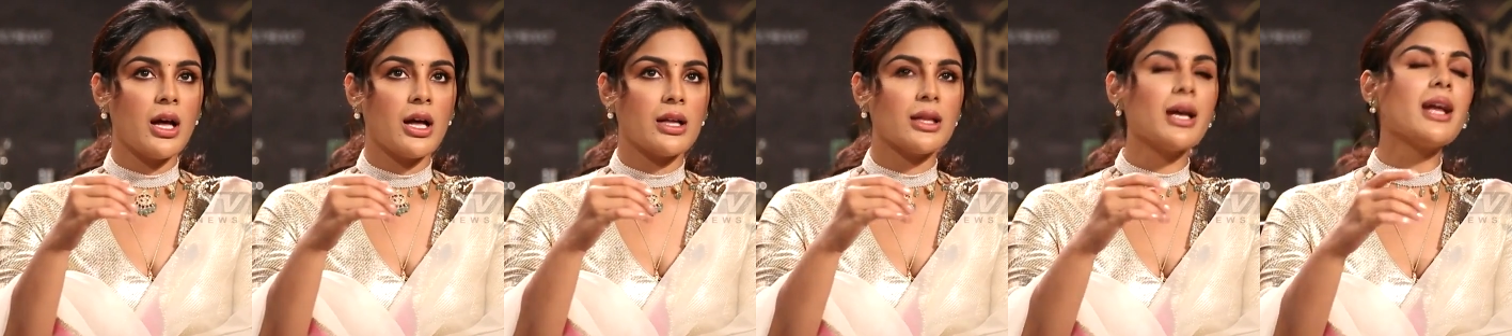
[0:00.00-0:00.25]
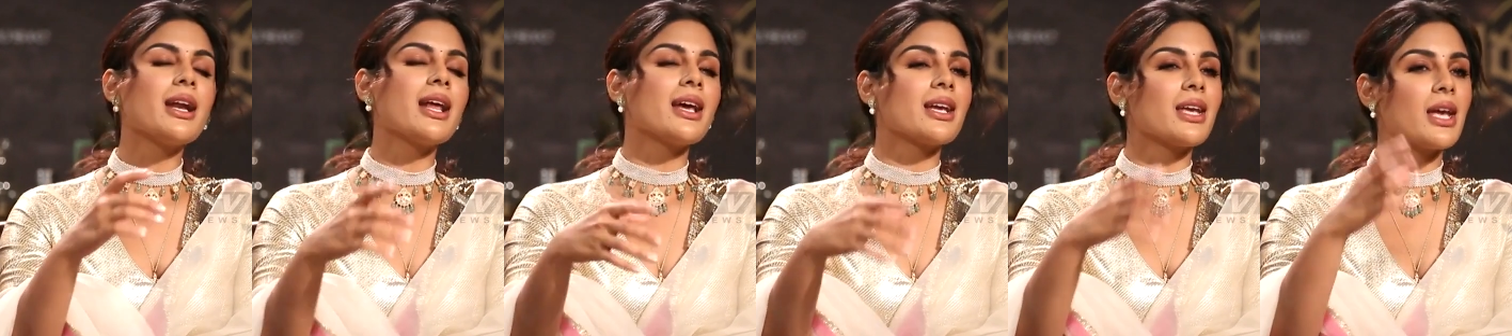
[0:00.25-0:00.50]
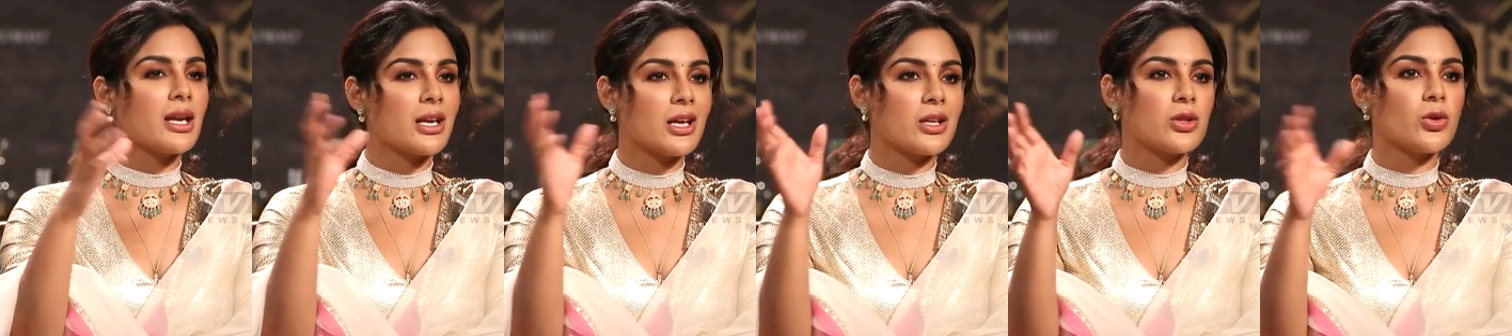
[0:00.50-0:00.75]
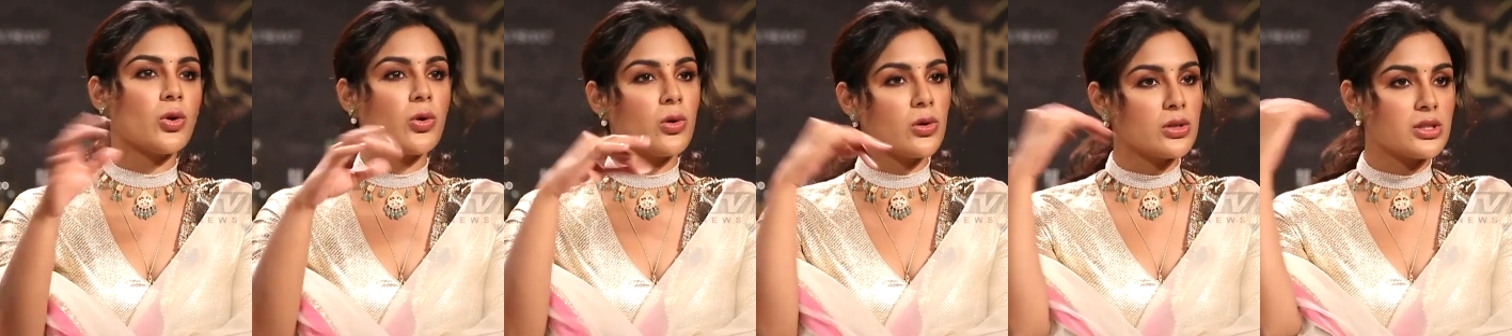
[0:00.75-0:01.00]
Then again,
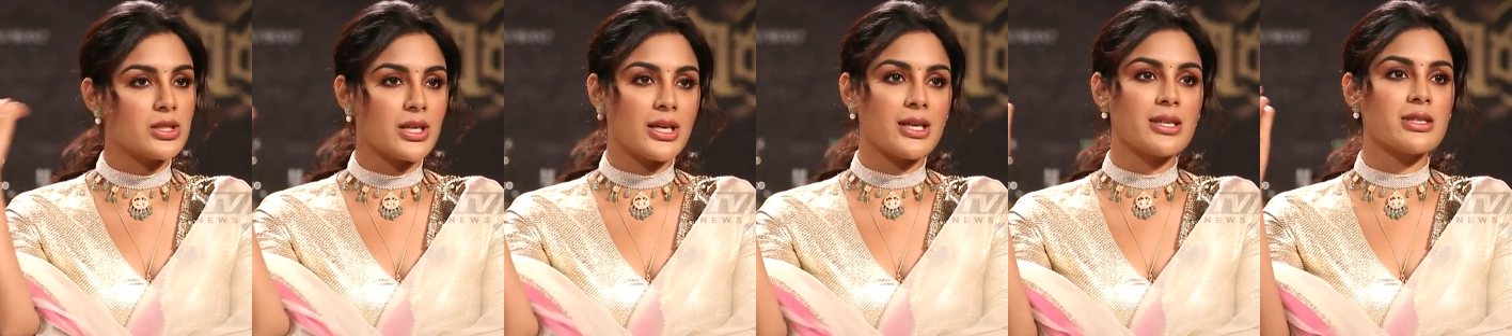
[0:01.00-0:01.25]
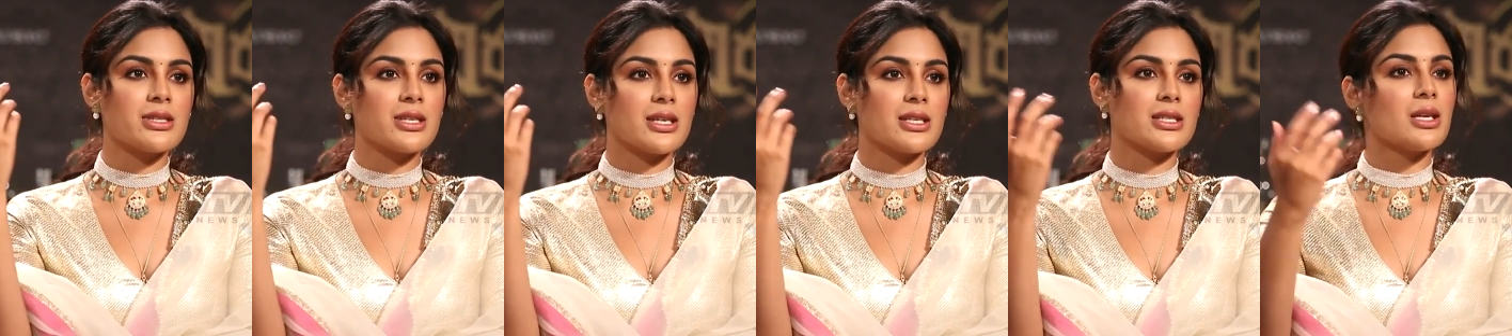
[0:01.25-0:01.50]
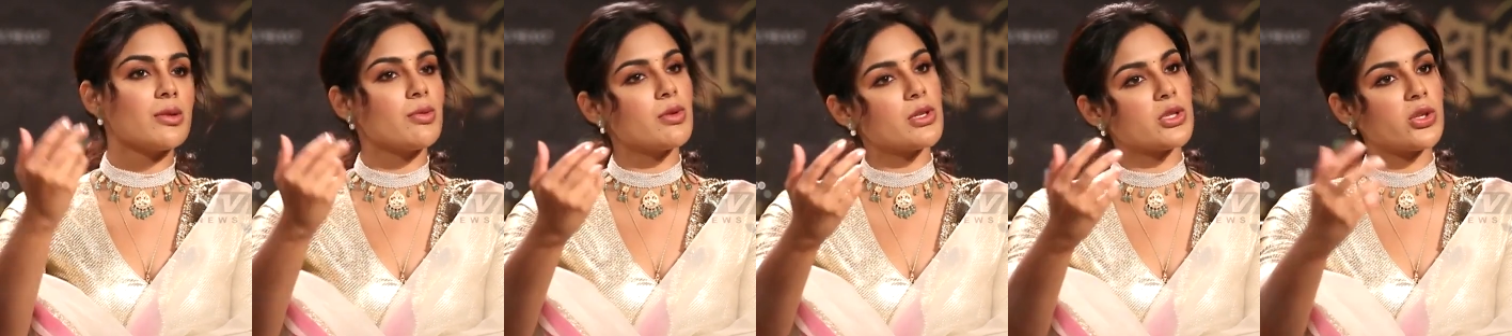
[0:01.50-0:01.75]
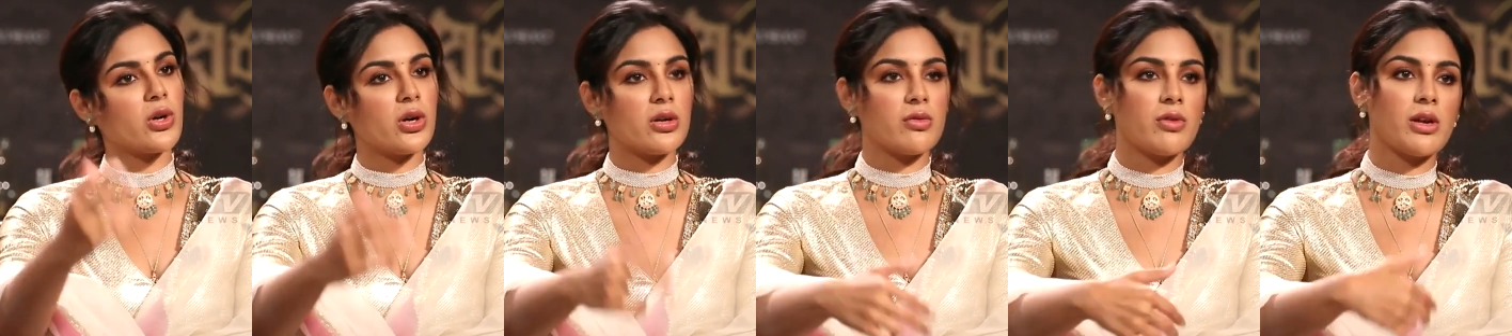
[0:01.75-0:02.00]
edo change chesi. We
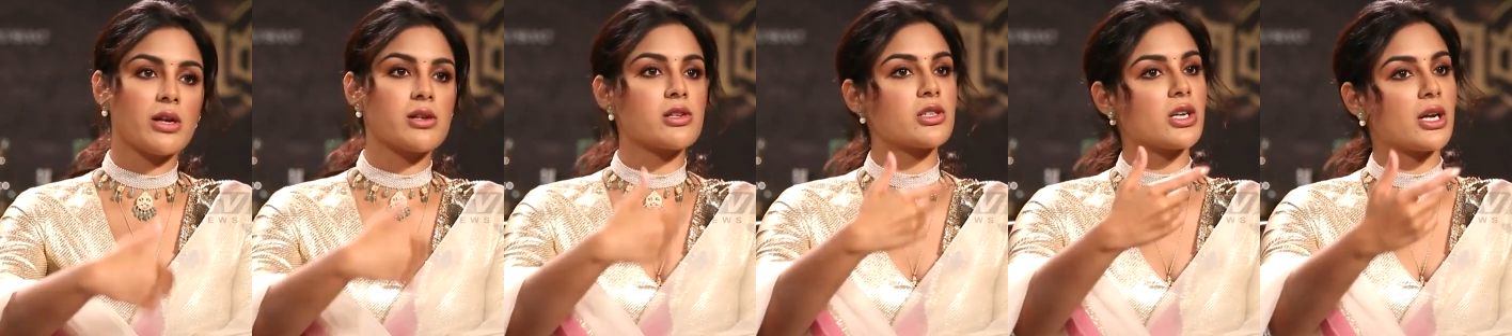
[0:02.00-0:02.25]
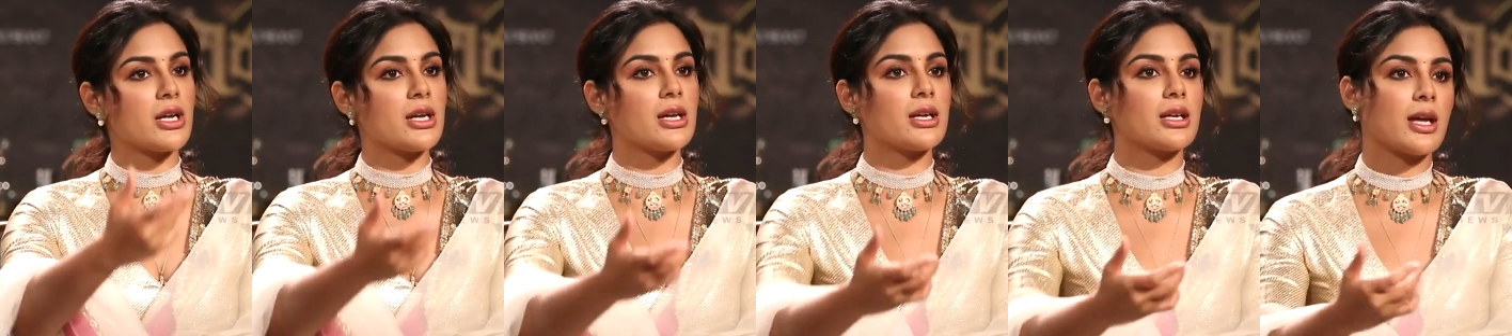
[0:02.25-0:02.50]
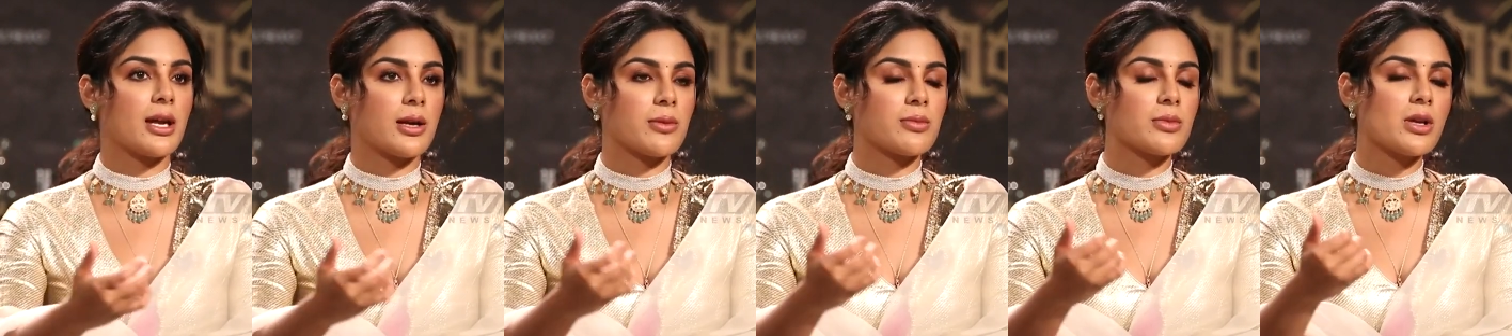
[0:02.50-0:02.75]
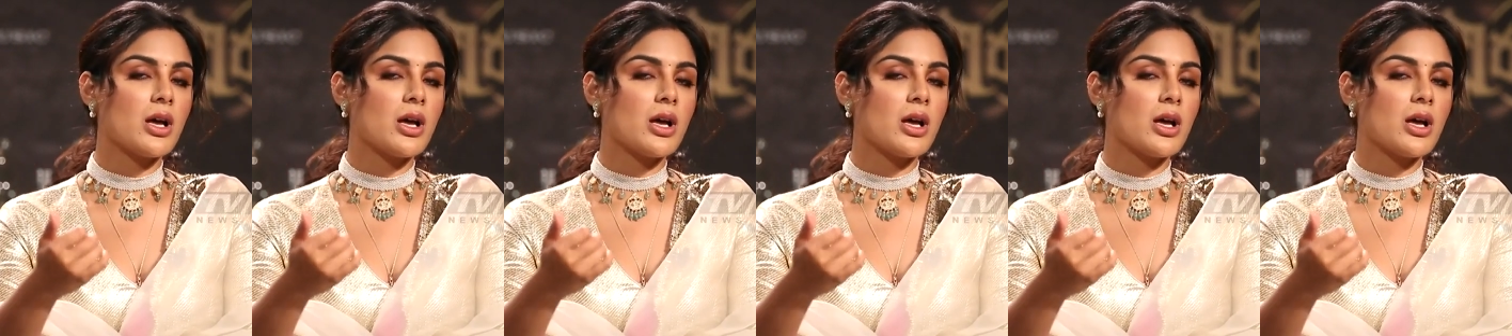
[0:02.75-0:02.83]
thought we'll try again.